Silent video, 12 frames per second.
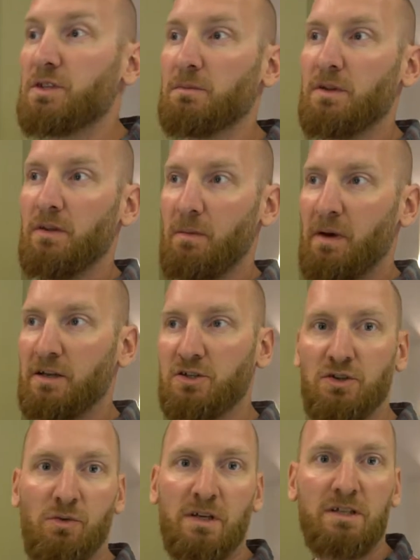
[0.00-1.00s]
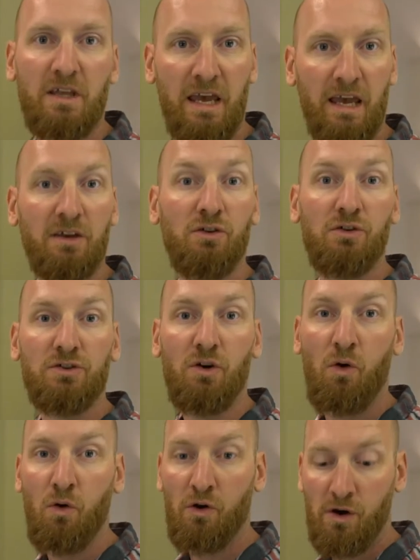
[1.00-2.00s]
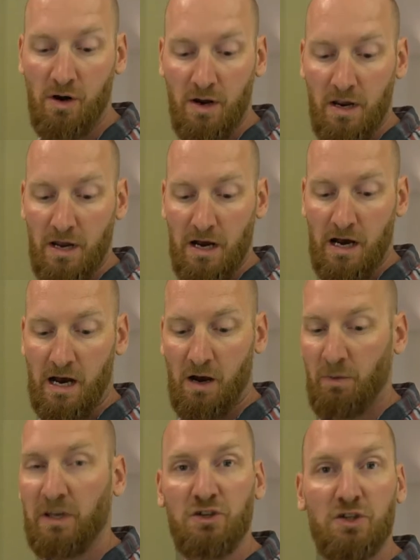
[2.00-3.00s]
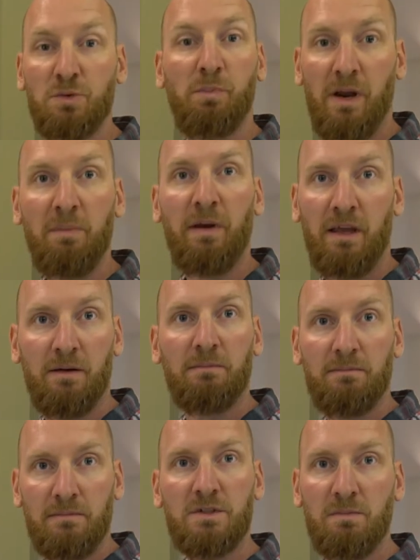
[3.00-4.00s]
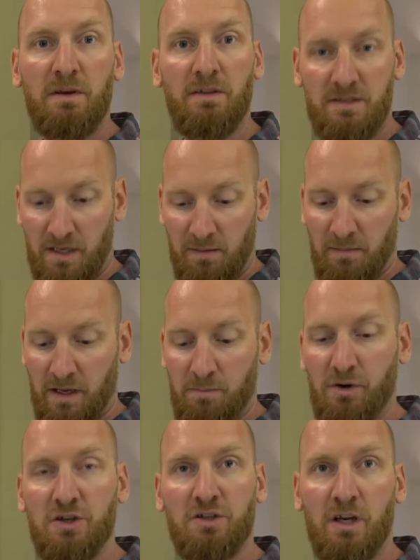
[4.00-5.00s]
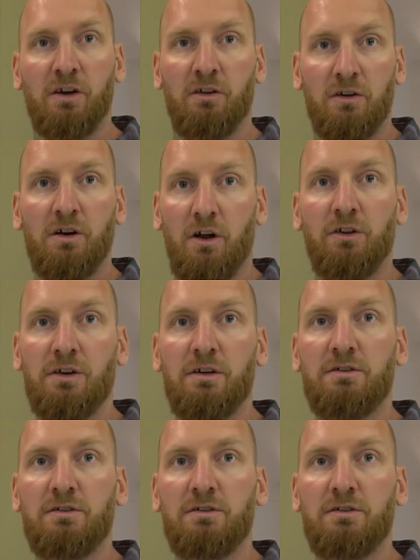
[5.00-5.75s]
something that matches the rest of the handles, or we can just spray paint them to be the same like brushed nickel color.